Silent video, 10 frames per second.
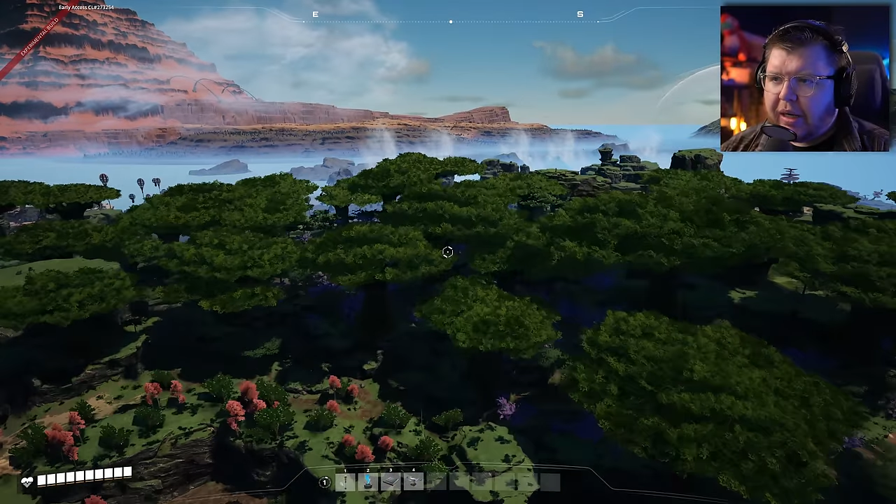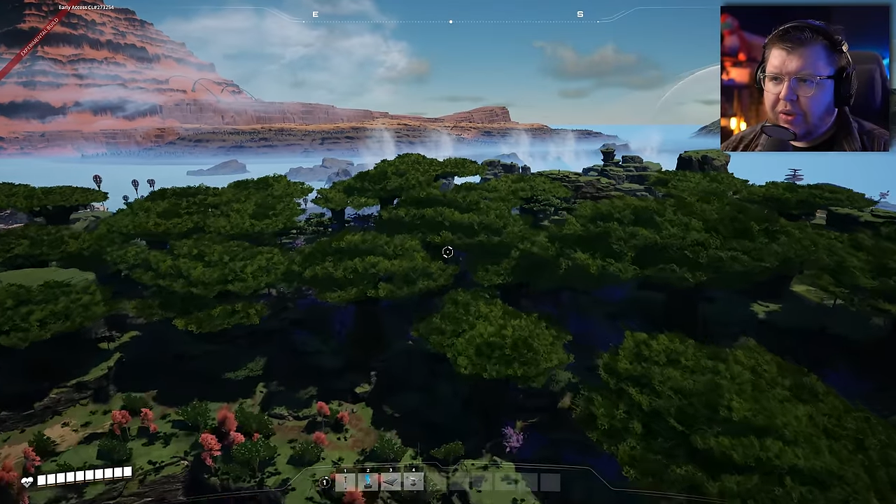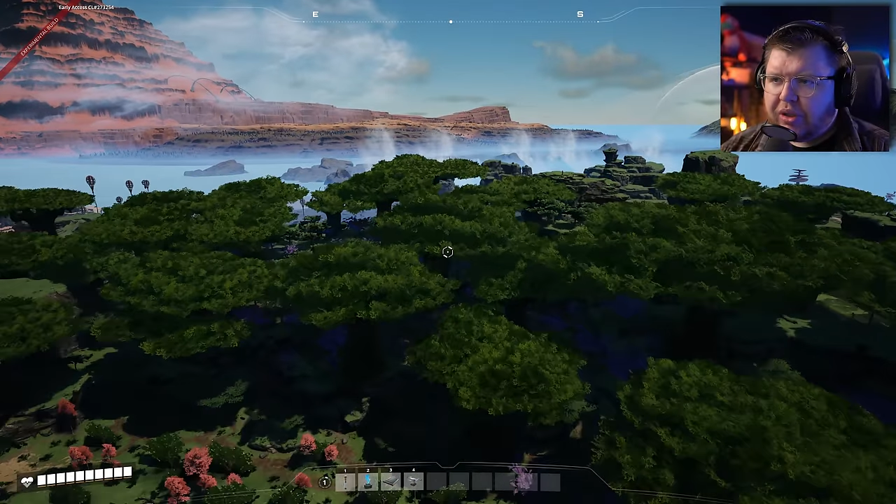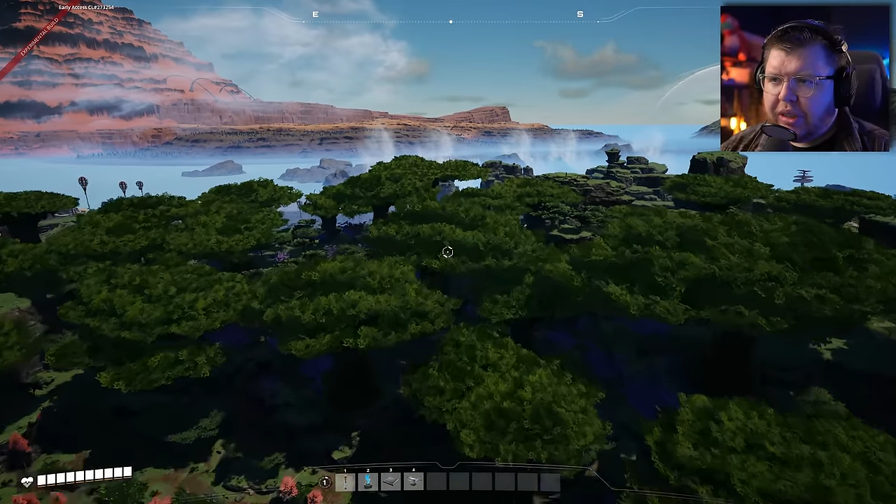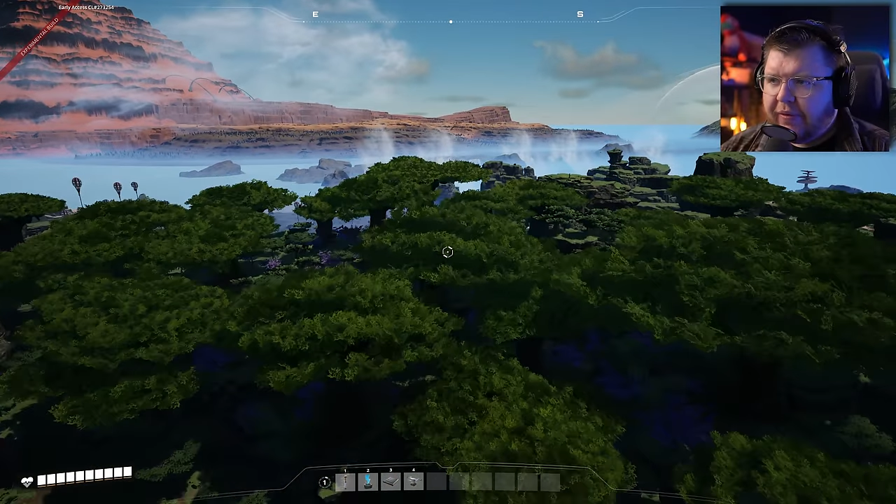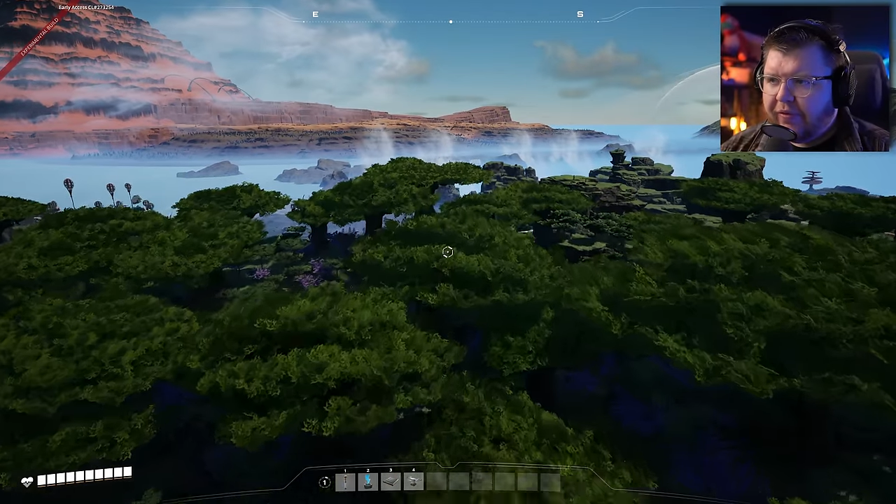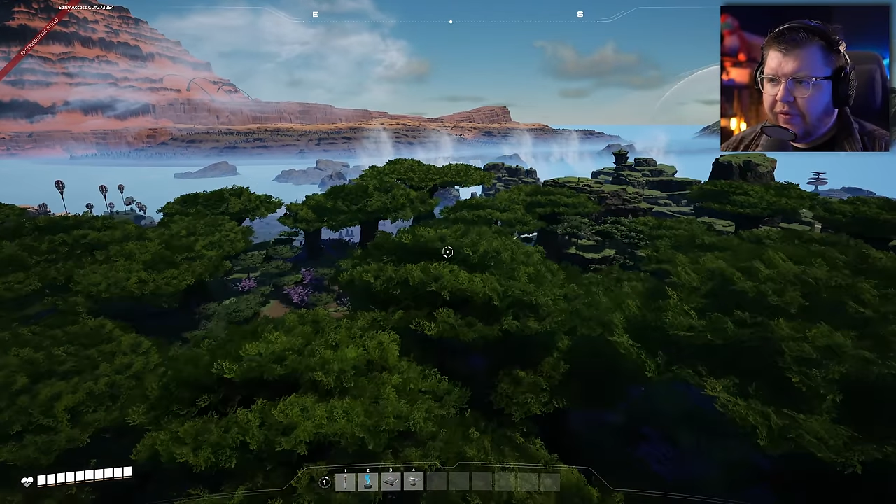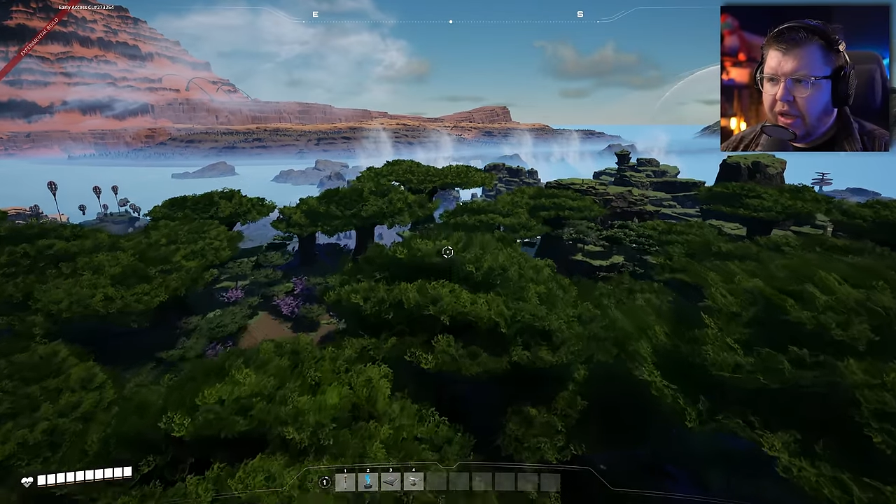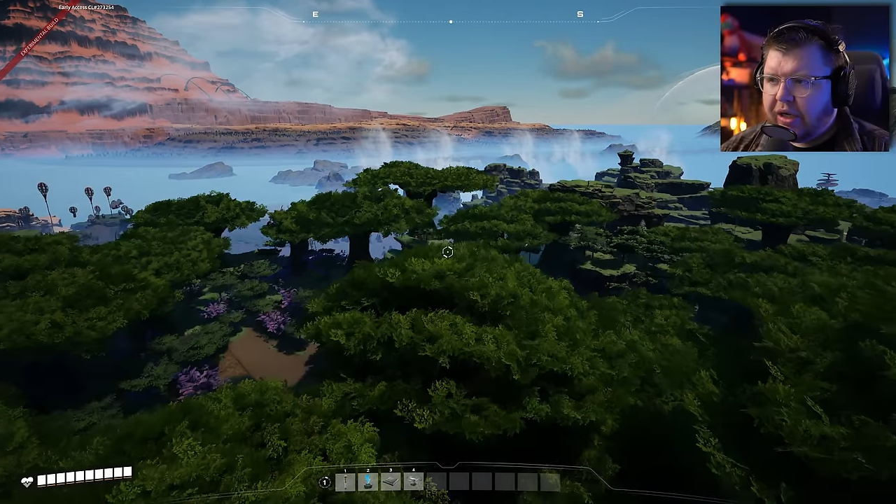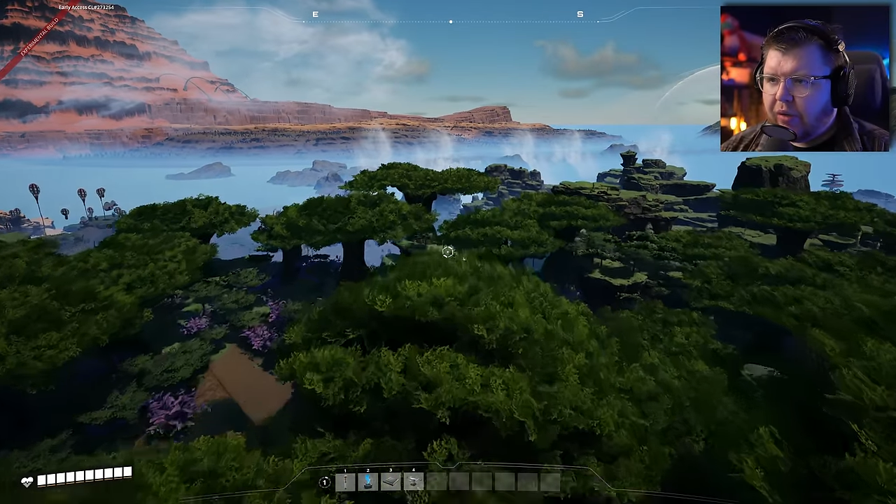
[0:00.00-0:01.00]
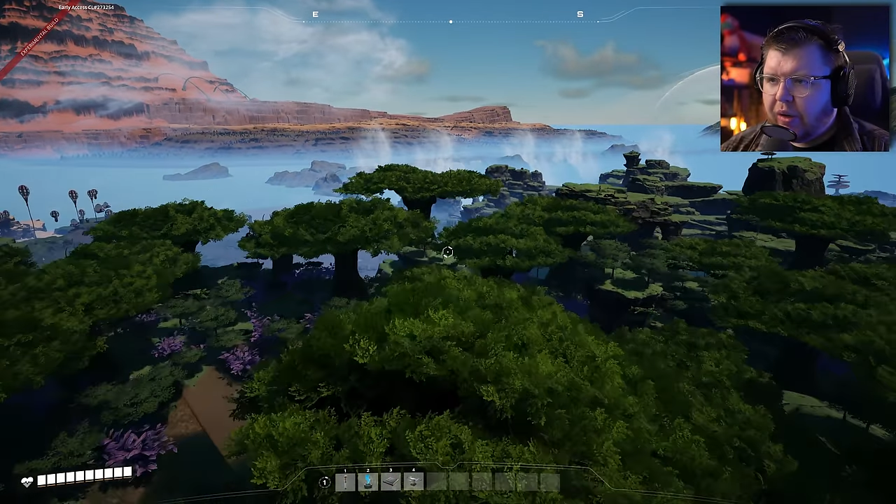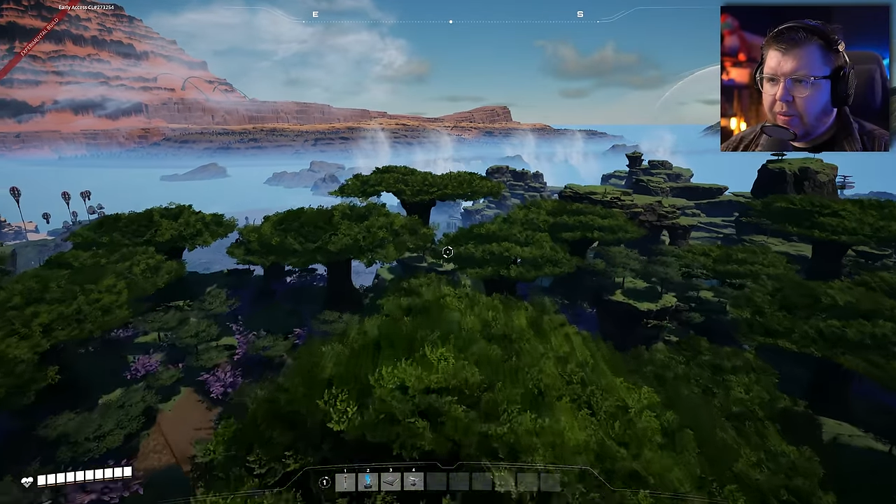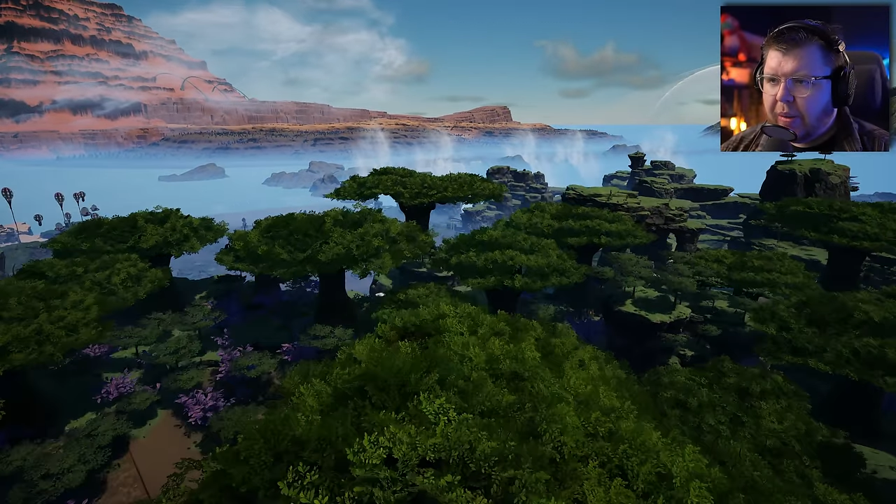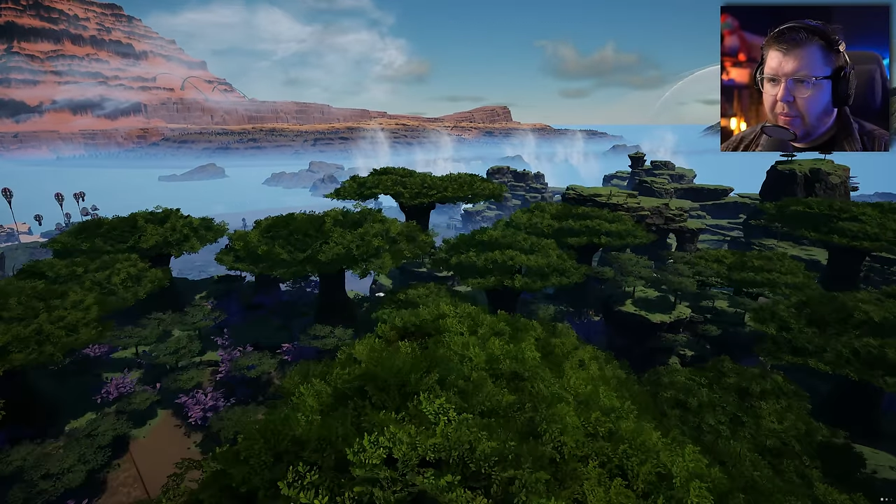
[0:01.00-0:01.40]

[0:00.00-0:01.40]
I'm just going to keep flying around a bit